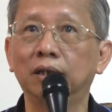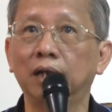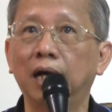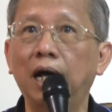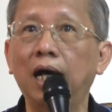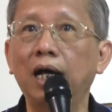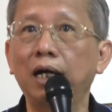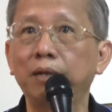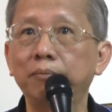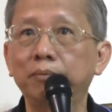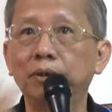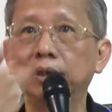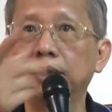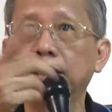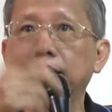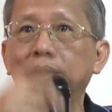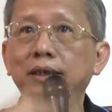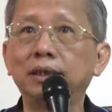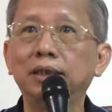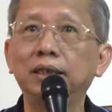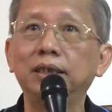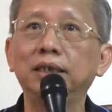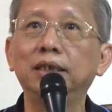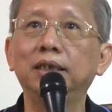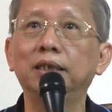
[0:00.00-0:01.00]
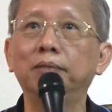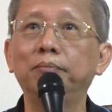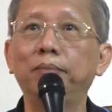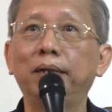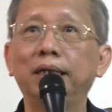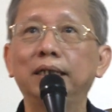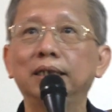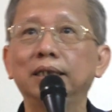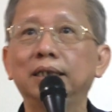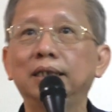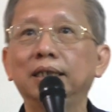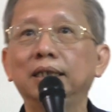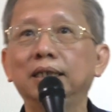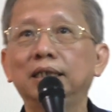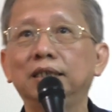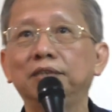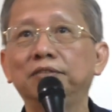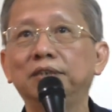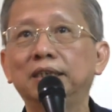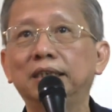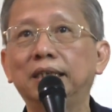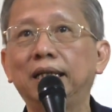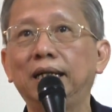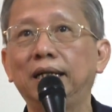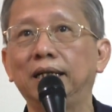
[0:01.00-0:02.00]
I'm already in the meditative
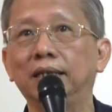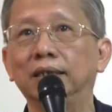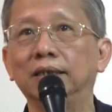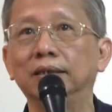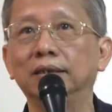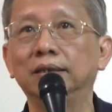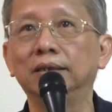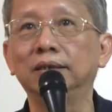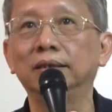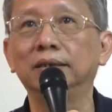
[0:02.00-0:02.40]
state.